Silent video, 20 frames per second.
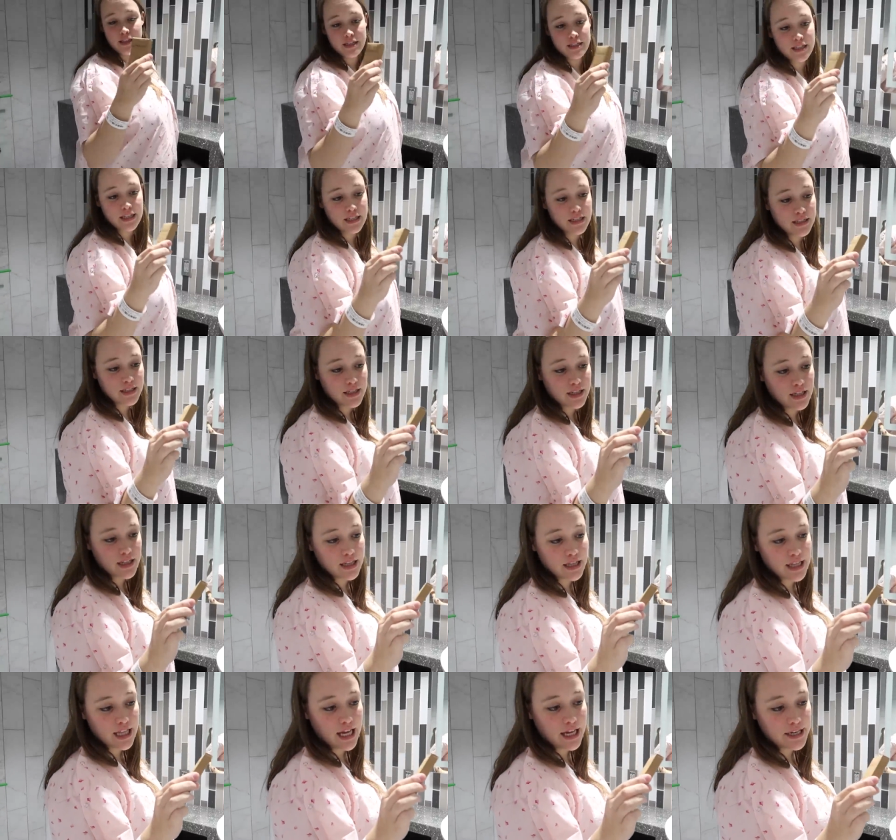This is
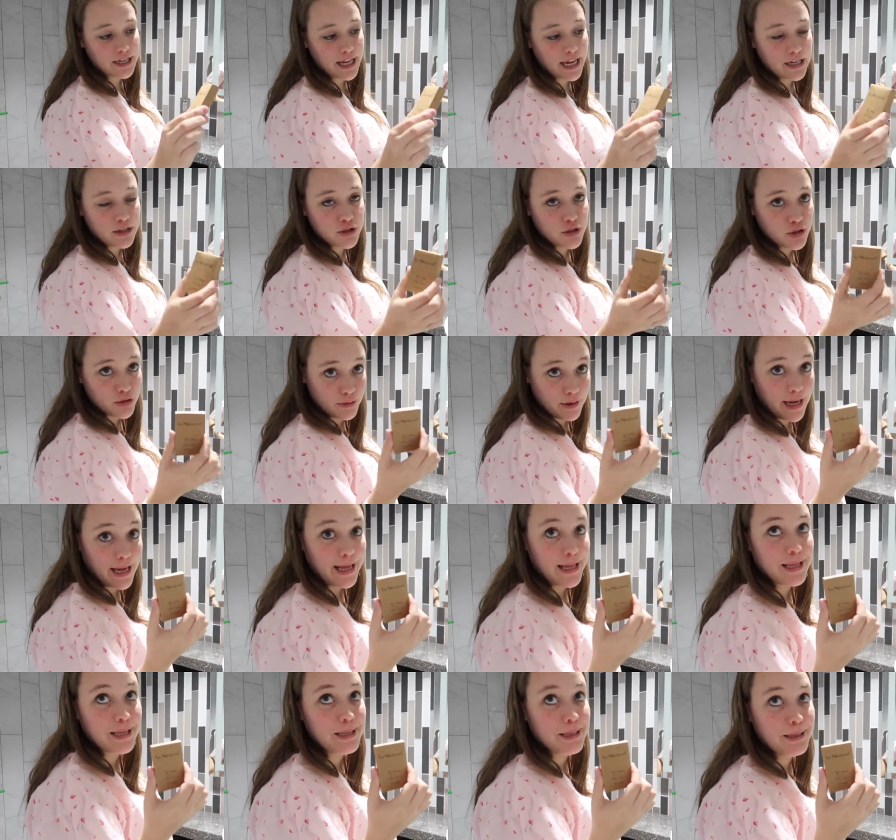La
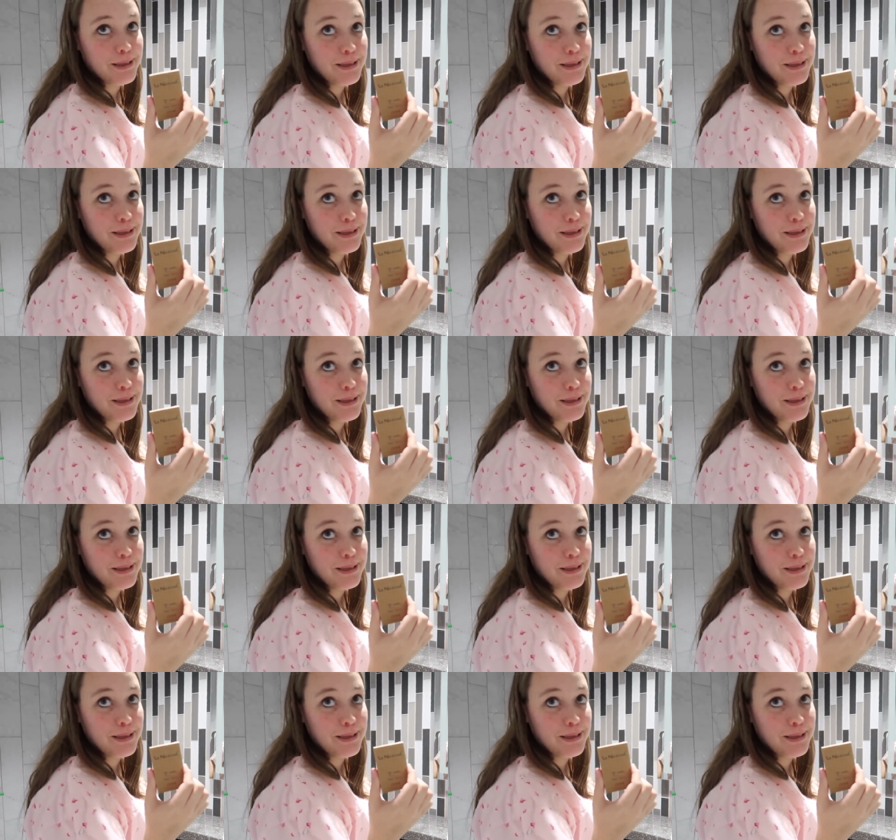Naturelle.